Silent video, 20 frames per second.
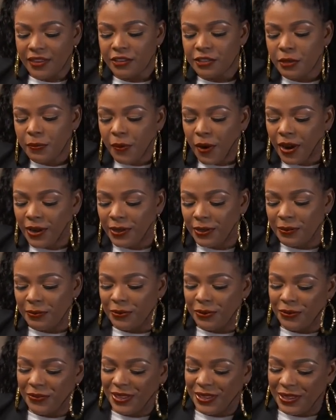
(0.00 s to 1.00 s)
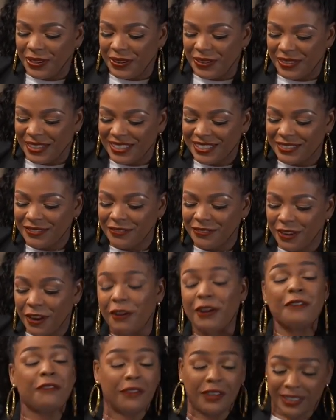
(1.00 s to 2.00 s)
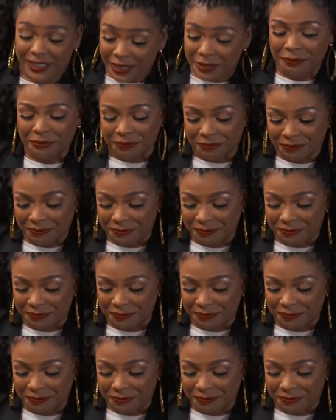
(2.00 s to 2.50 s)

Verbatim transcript: There's a part in the movie, though, that's very funny.